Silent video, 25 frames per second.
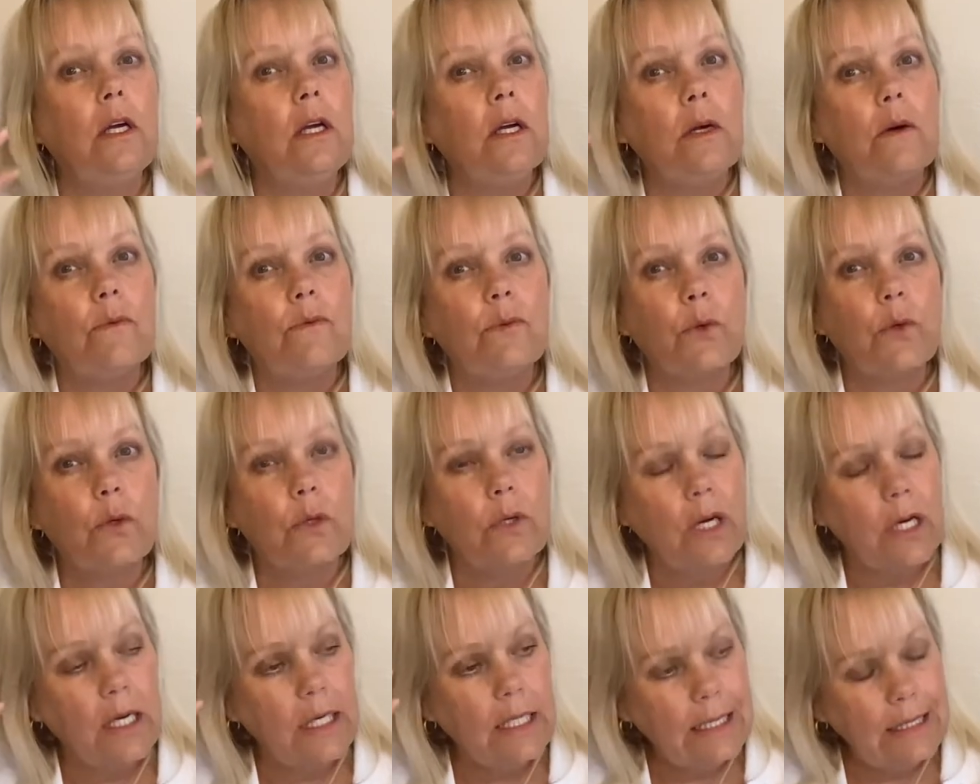
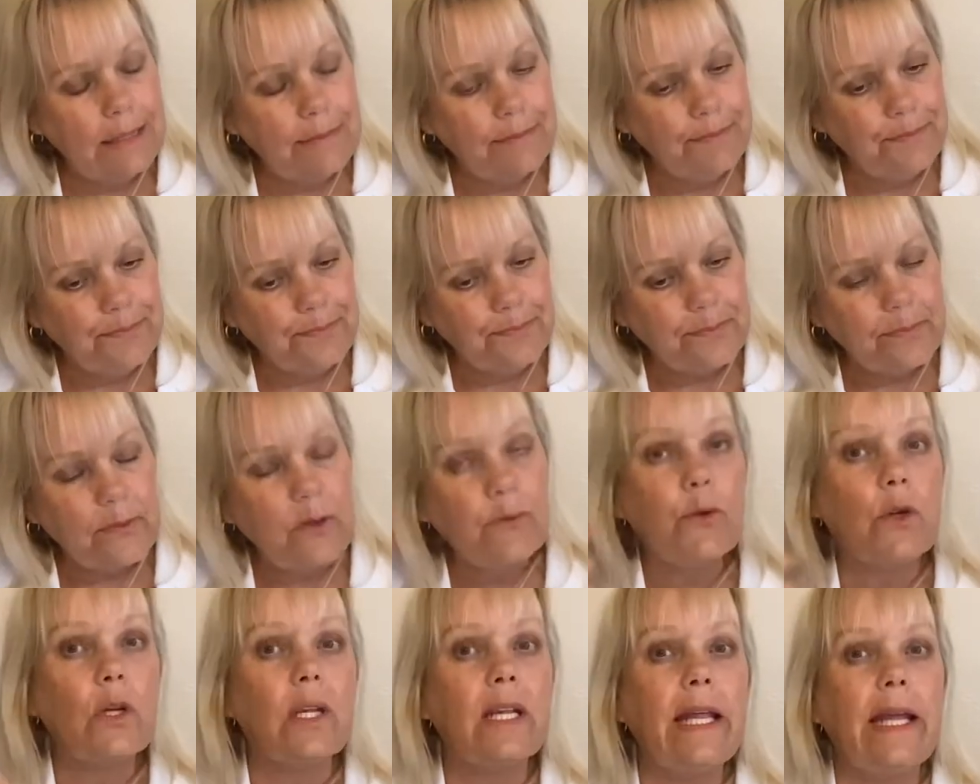
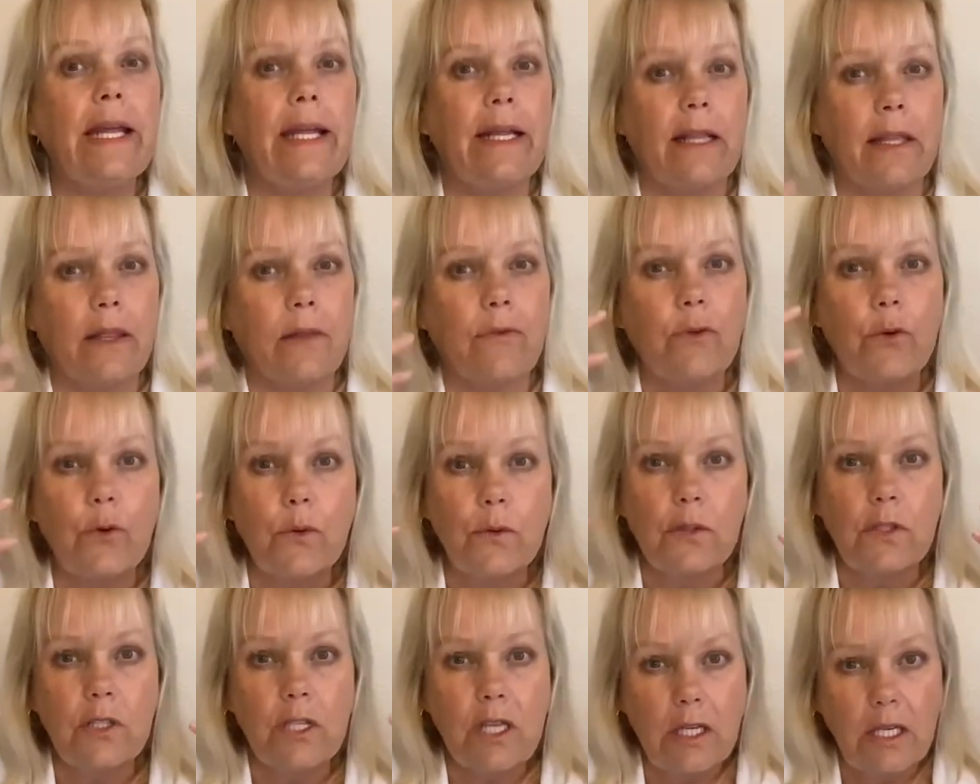length,
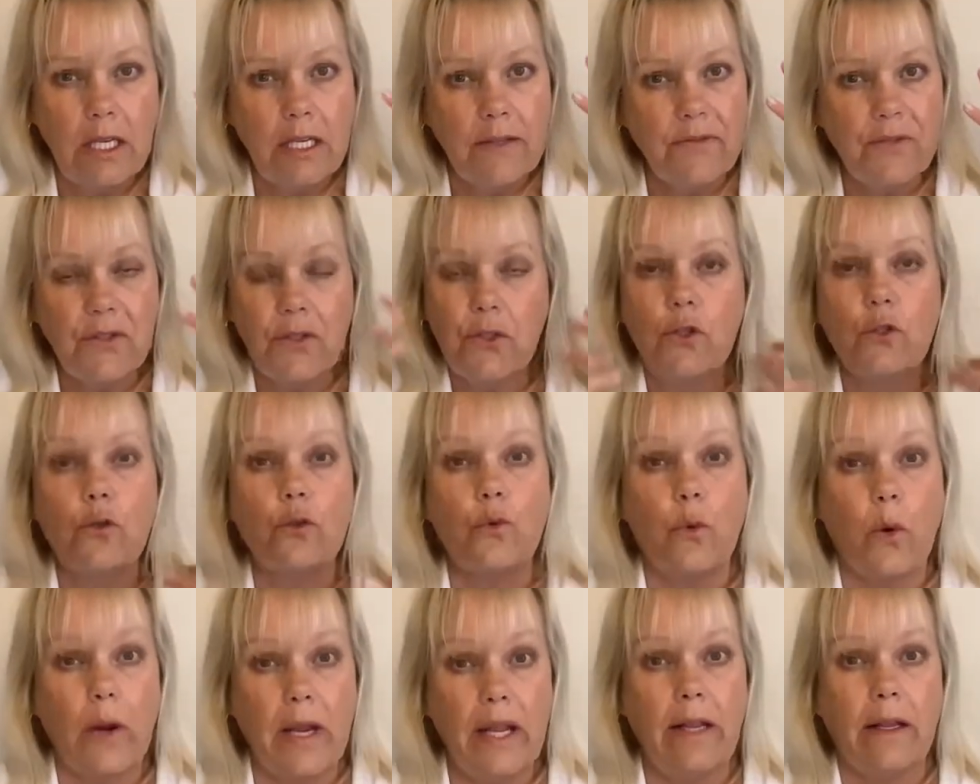to give
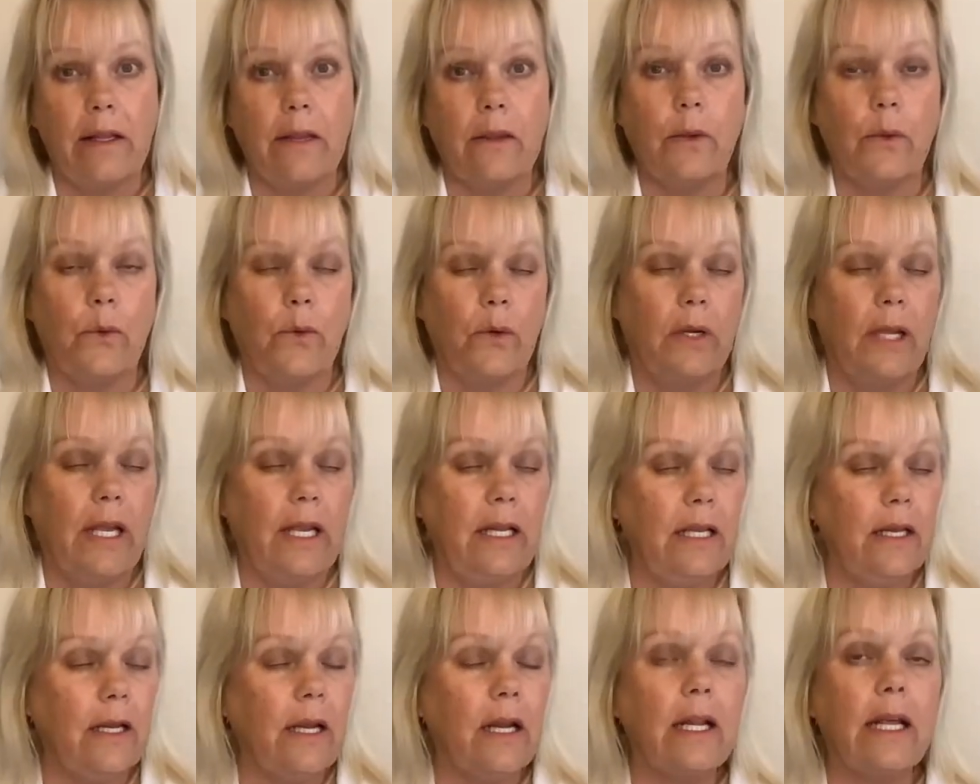strength, or
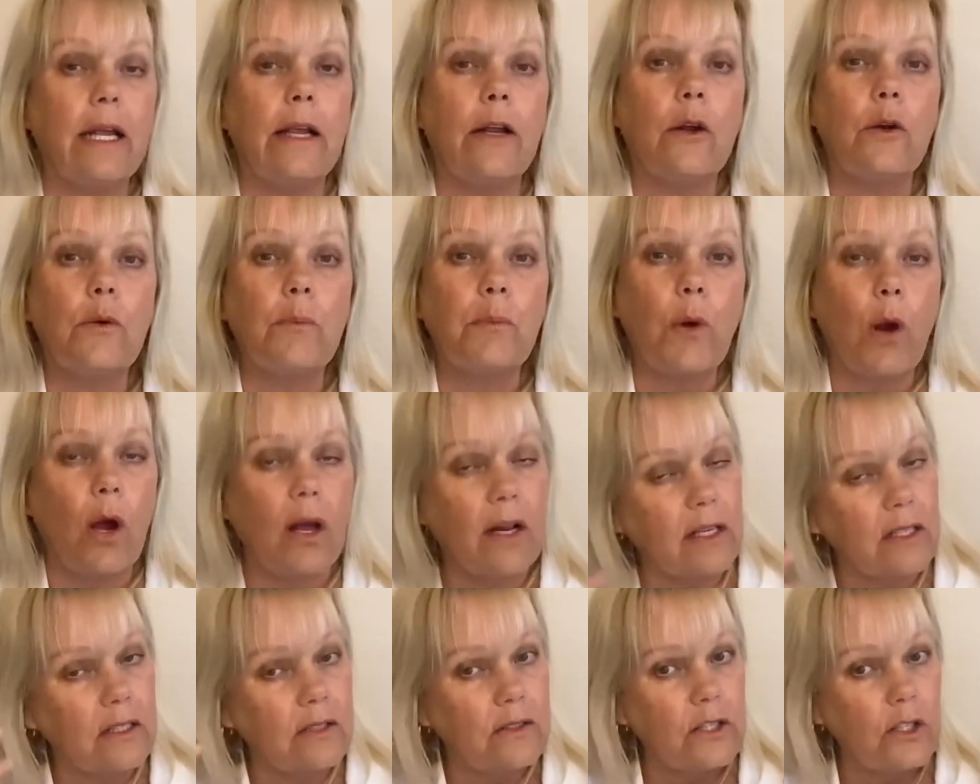any kind of hair
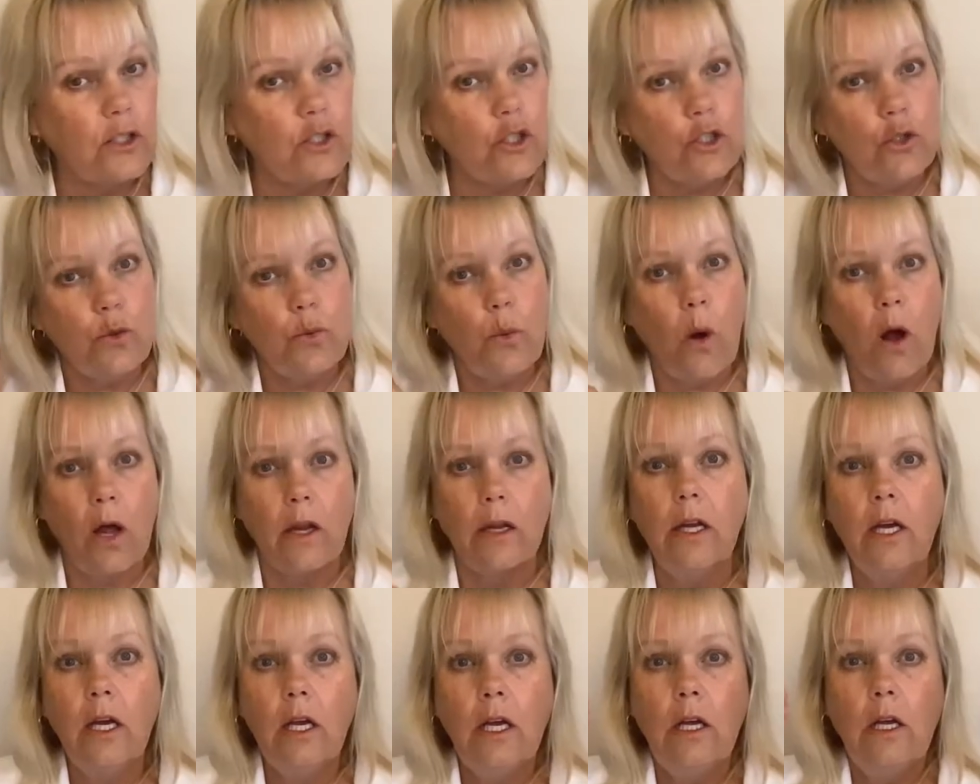products that you want
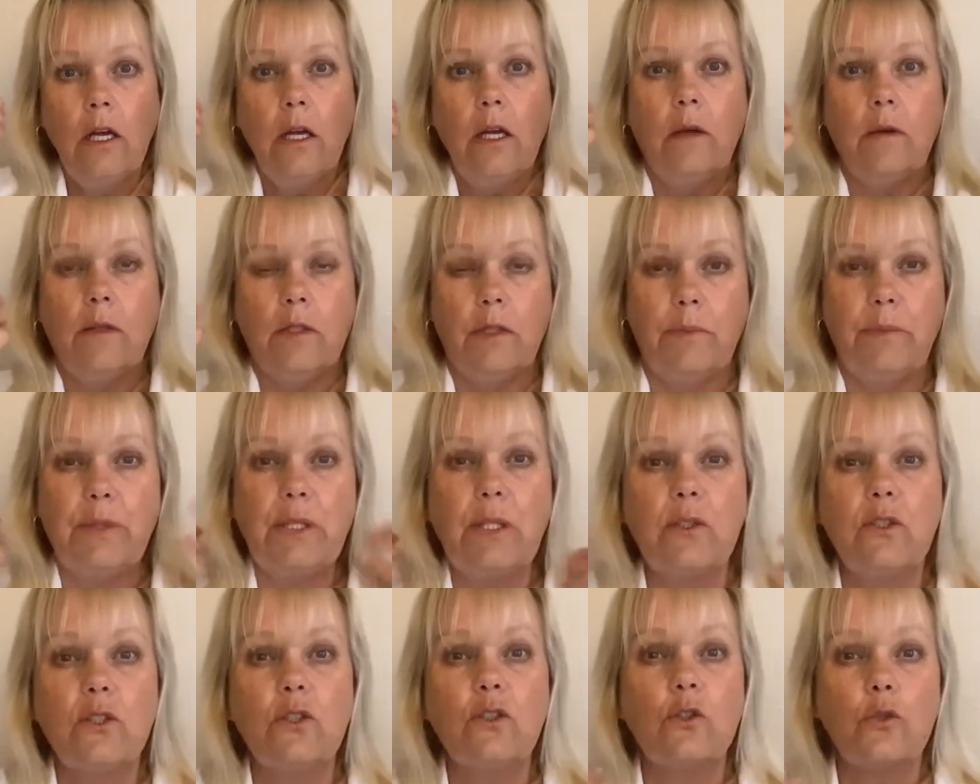to
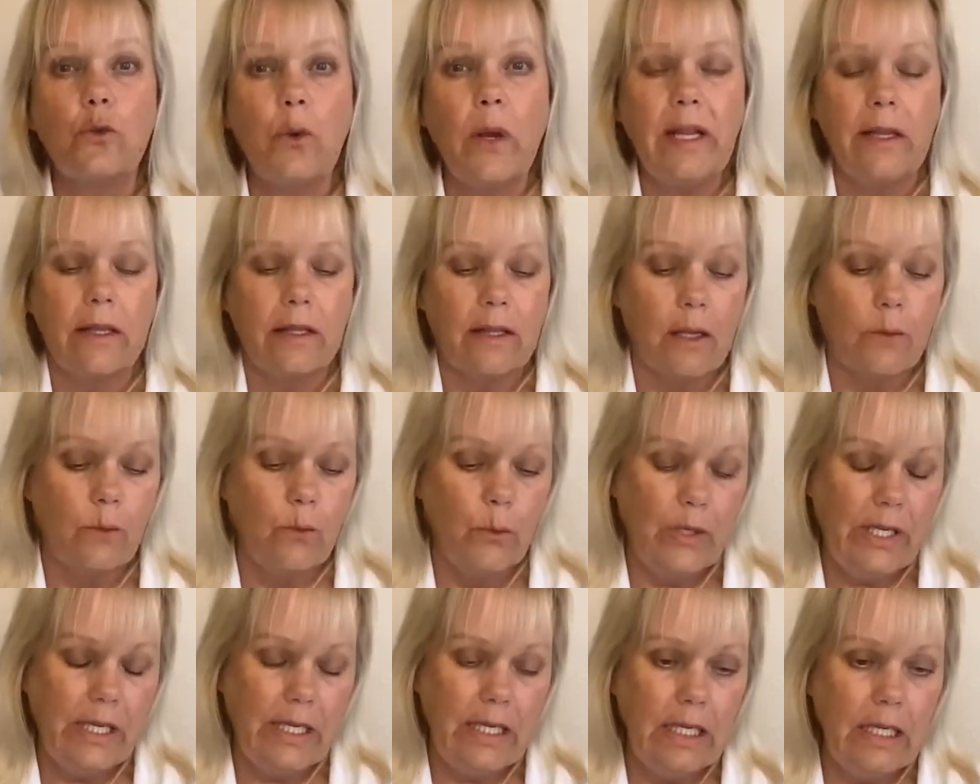build strength. And
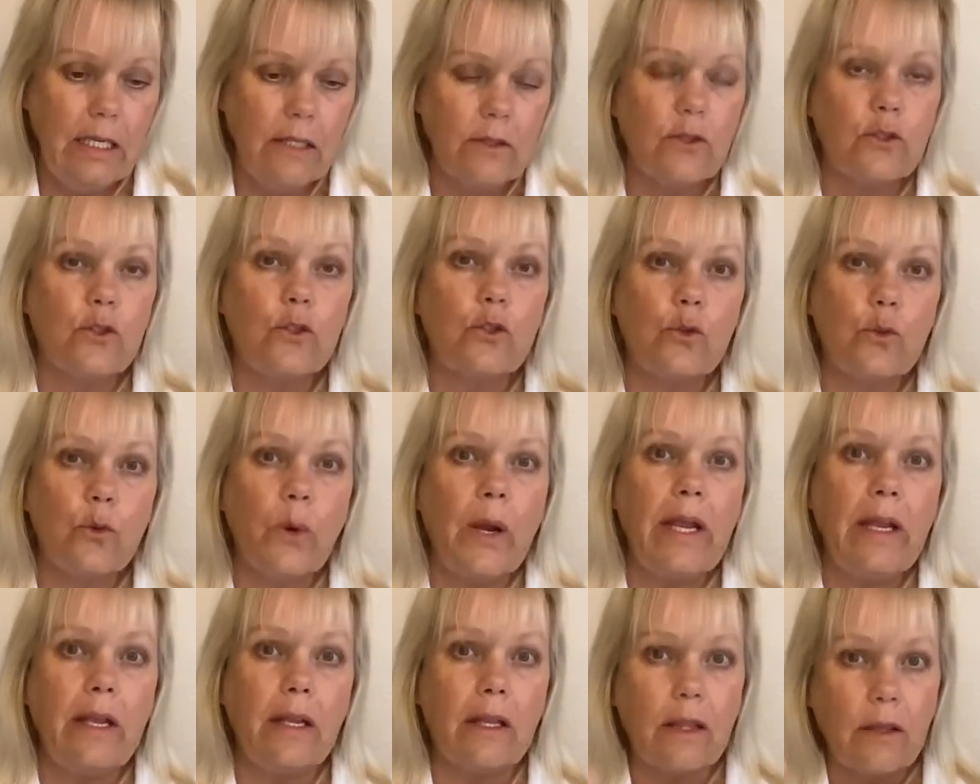we need
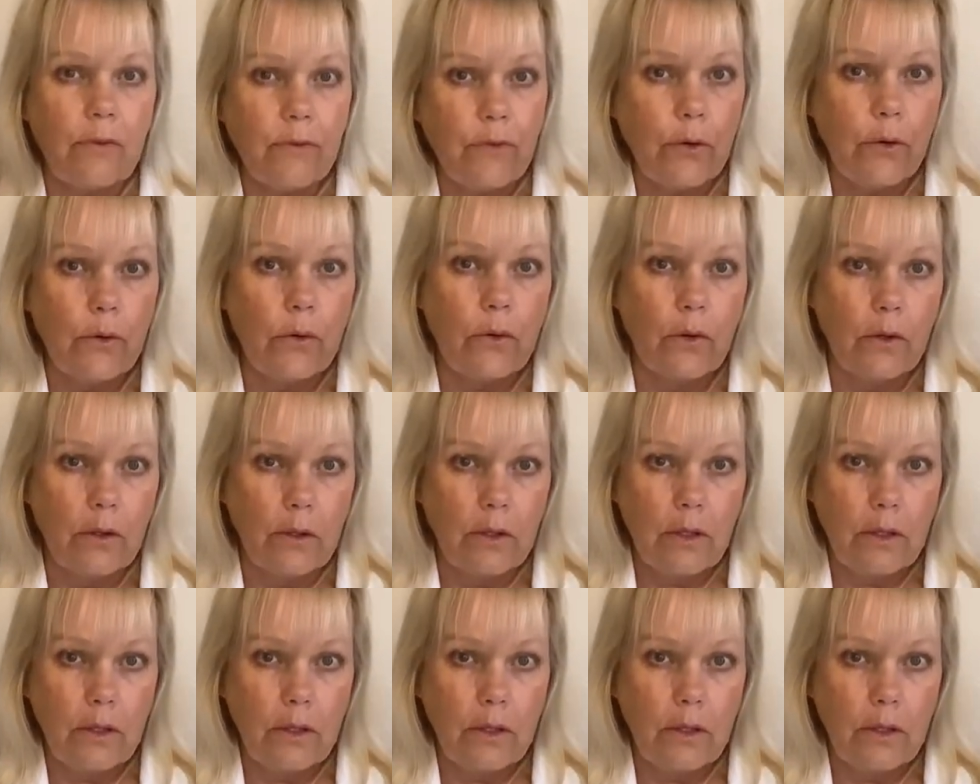strength for,